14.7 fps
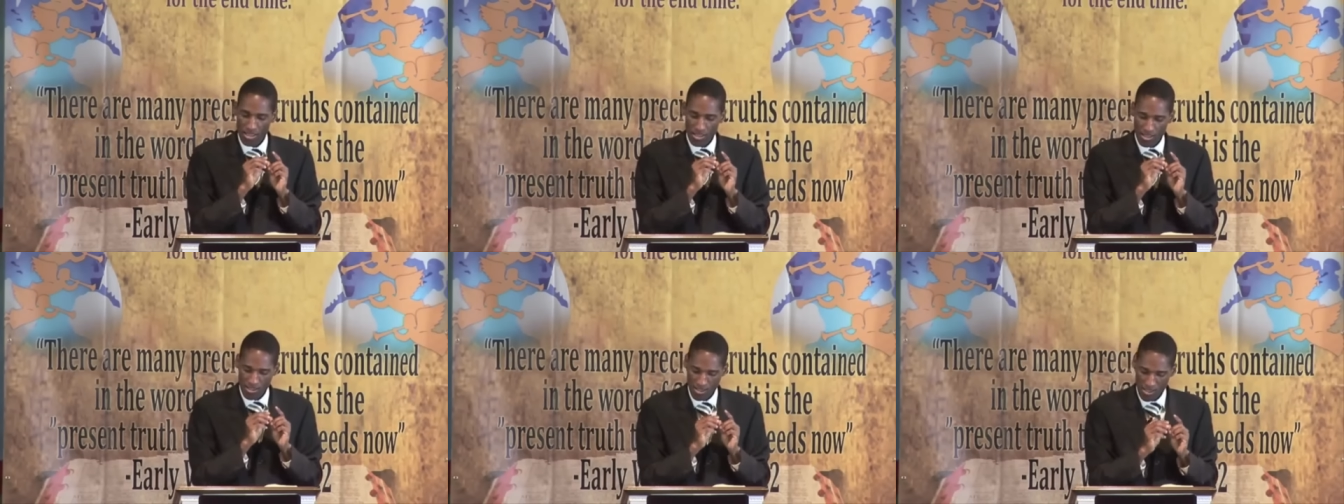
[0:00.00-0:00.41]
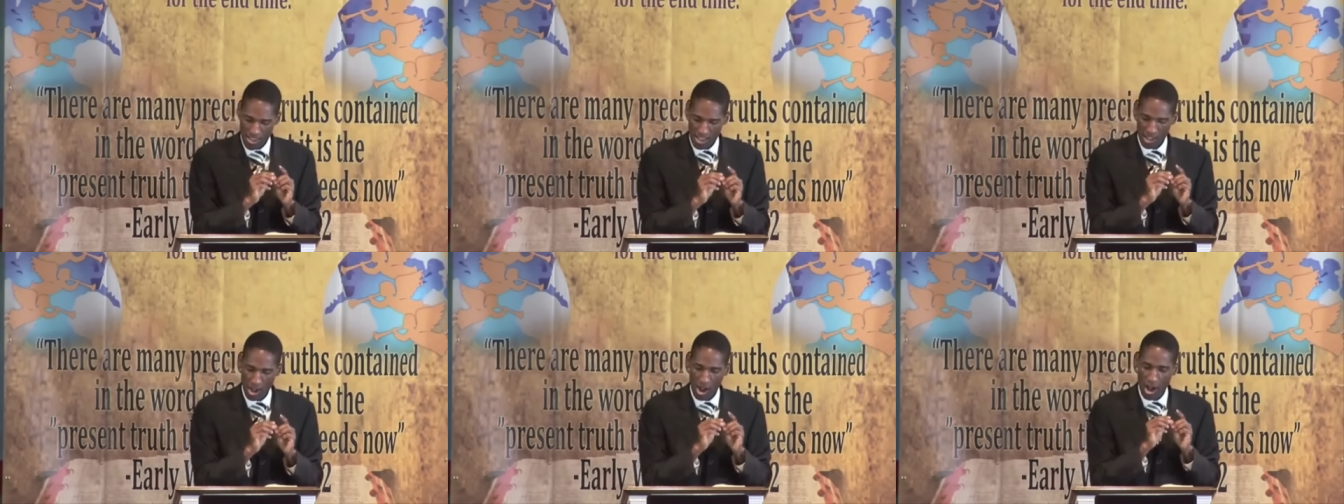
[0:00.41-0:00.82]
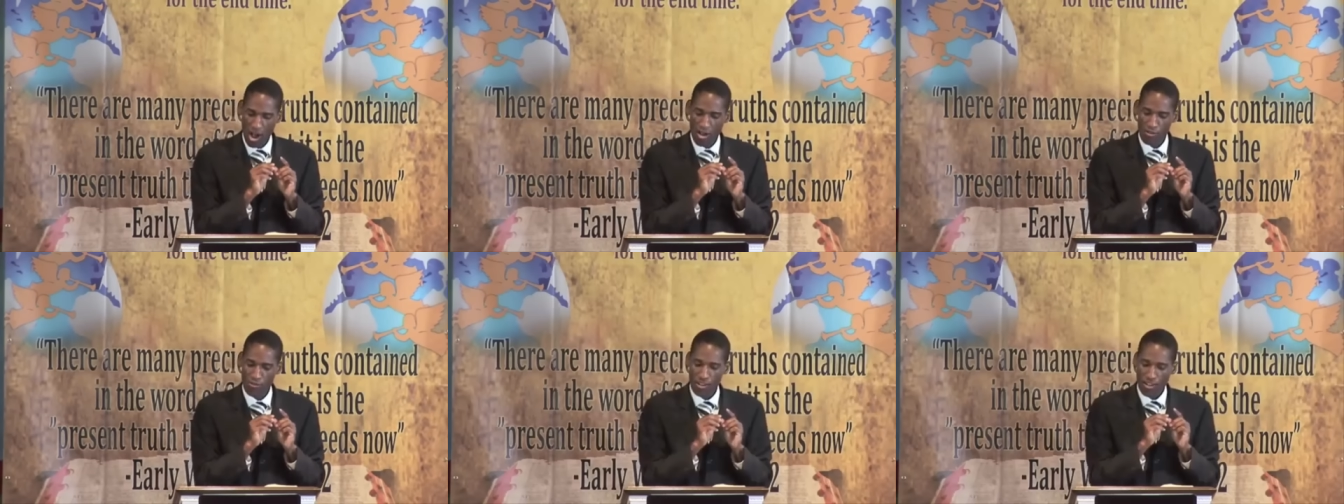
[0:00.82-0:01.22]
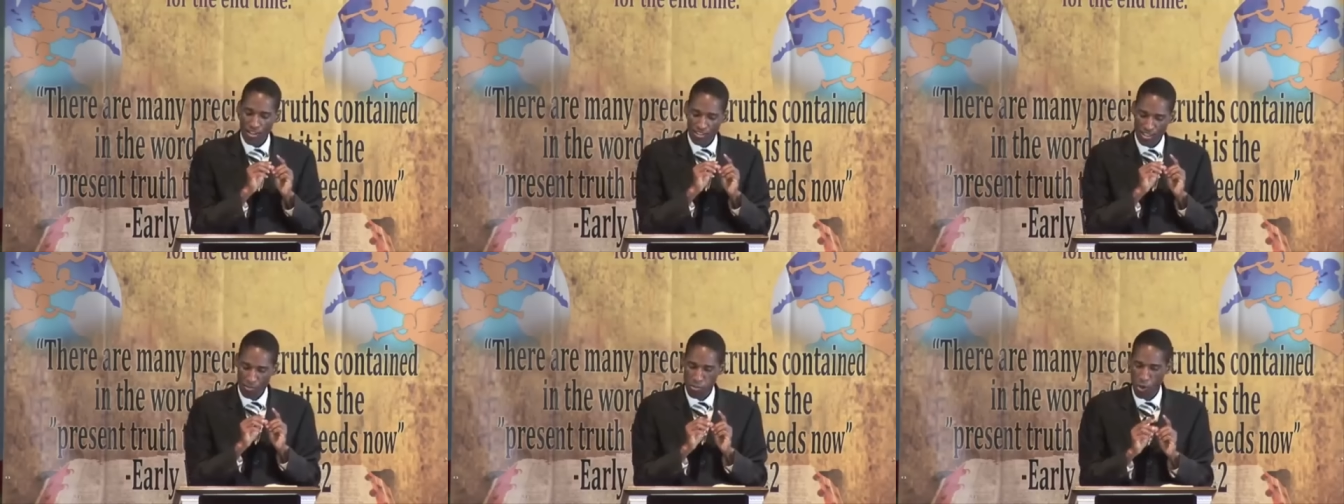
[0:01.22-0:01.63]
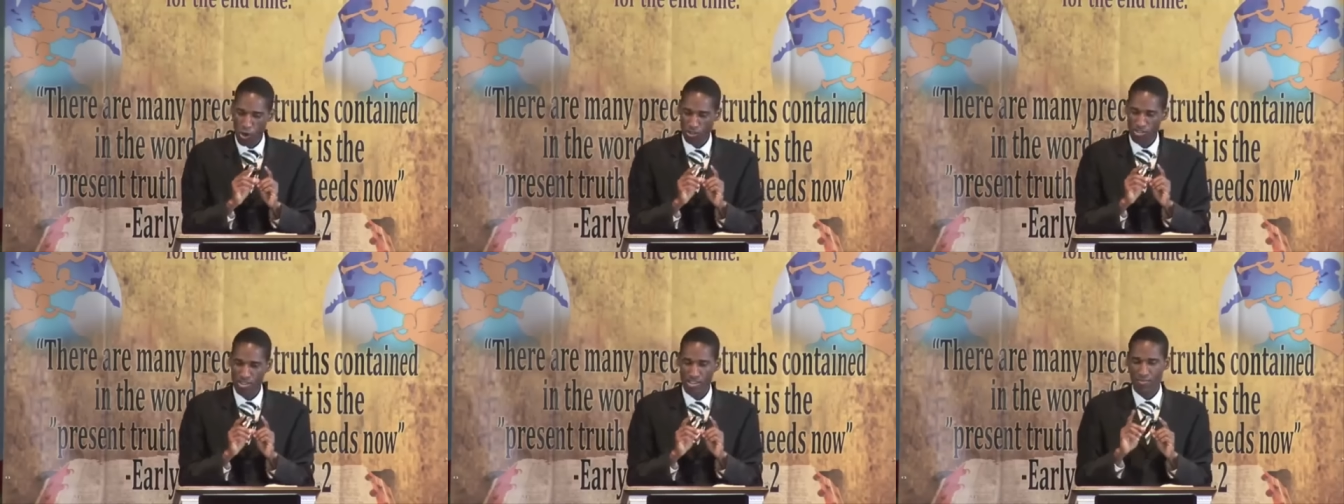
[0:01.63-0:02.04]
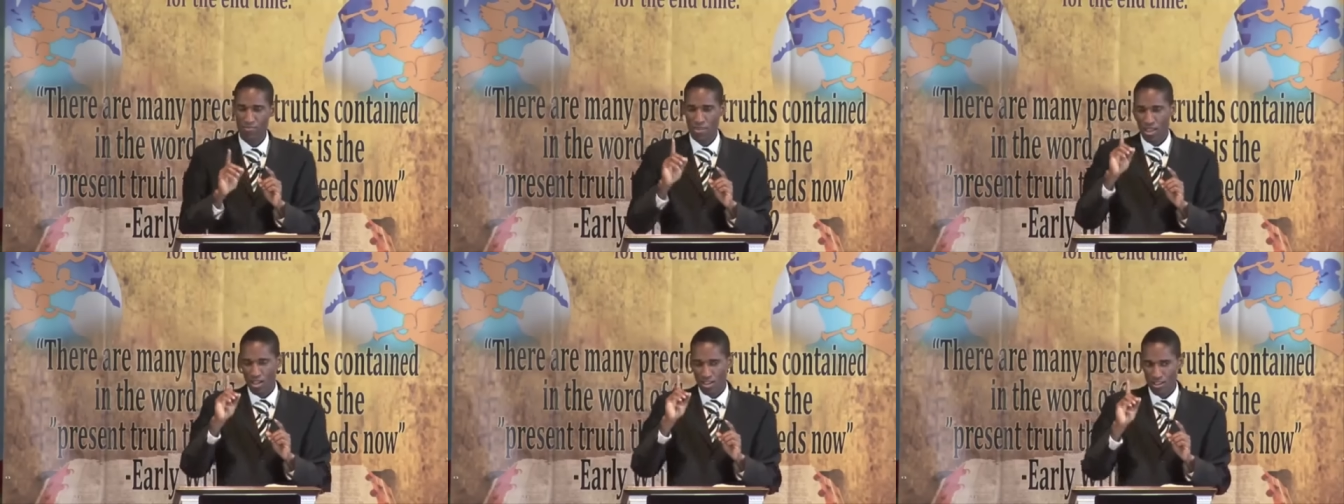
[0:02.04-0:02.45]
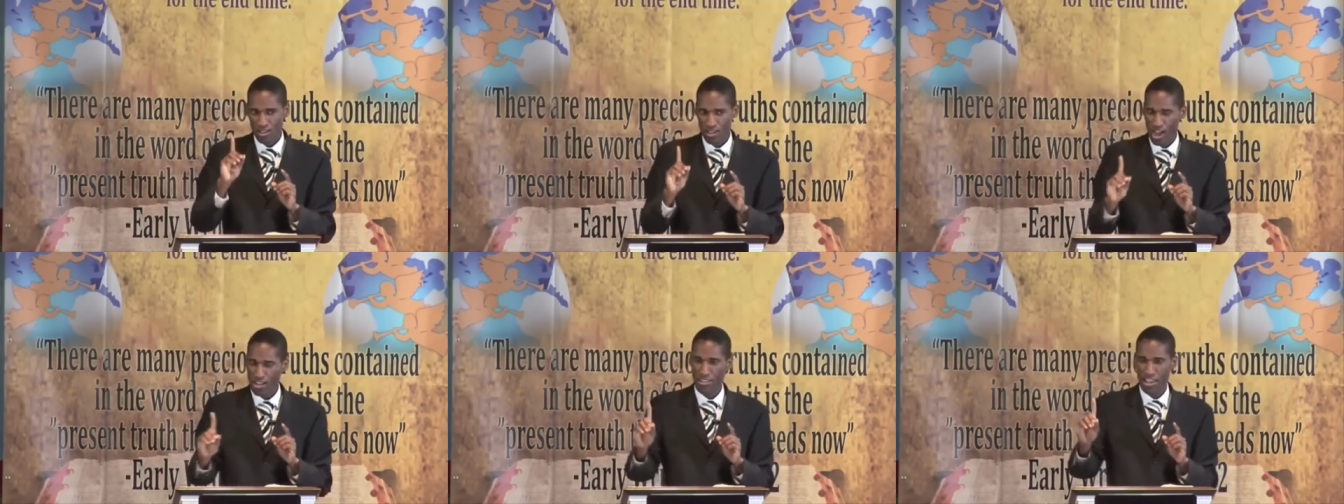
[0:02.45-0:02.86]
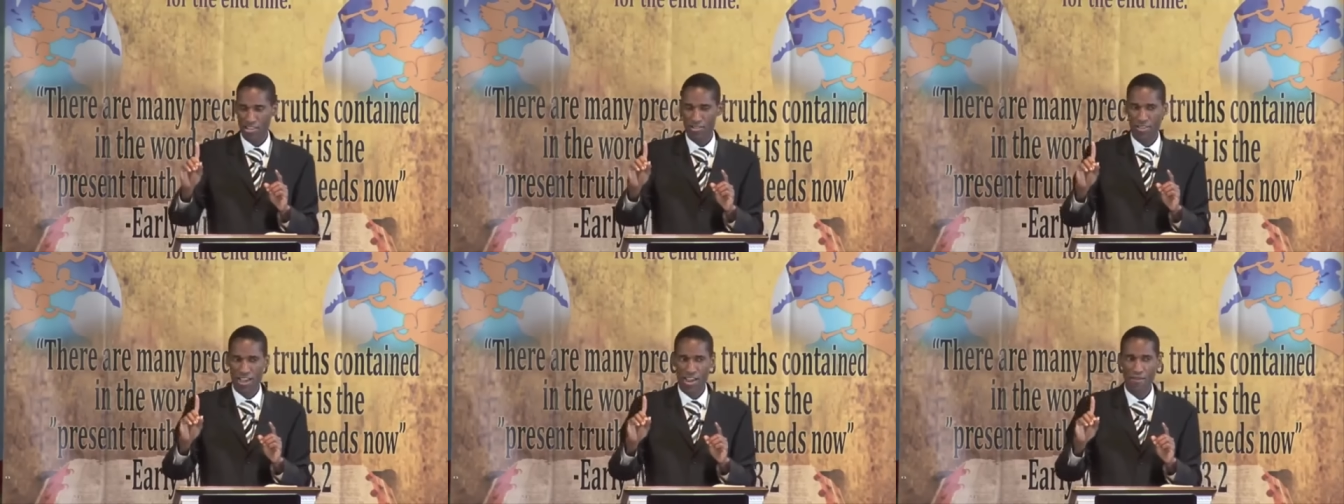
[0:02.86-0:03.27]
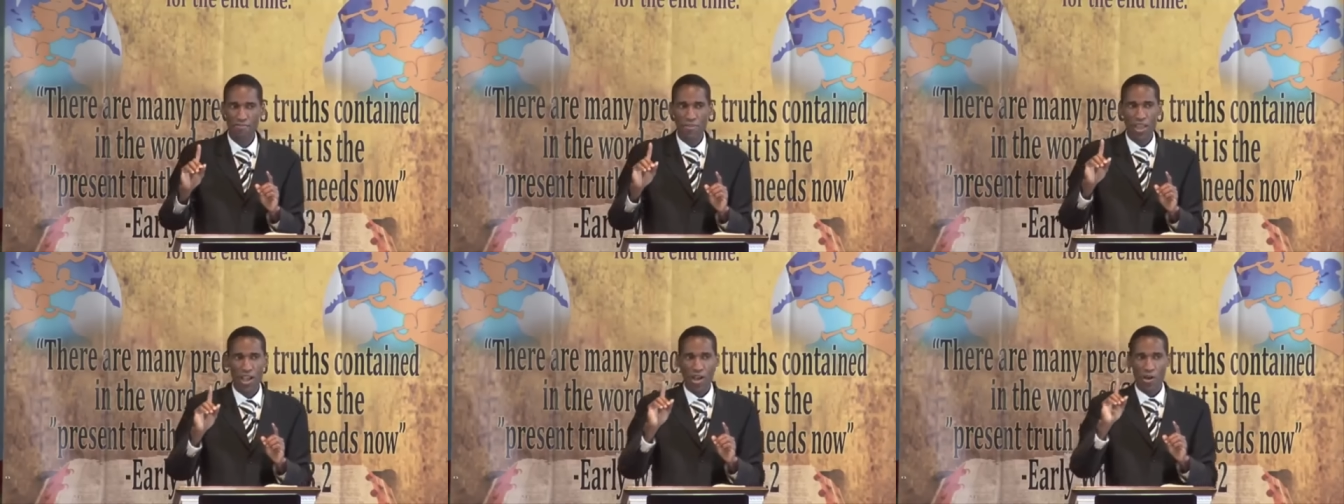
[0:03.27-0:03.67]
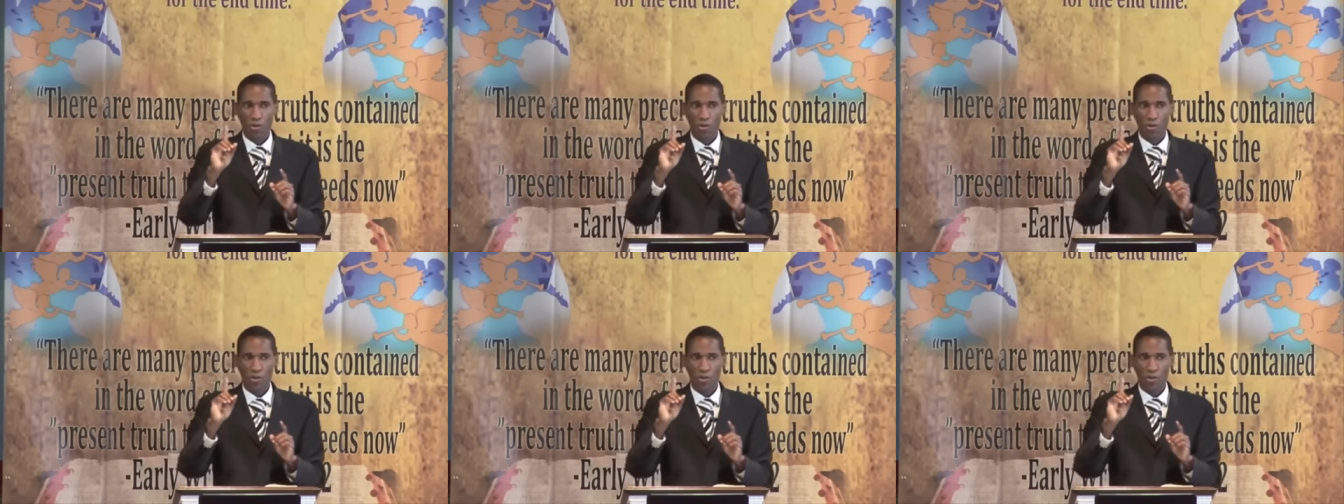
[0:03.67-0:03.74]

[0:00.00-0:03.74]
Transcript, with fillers: Sick of the palsy. Context there.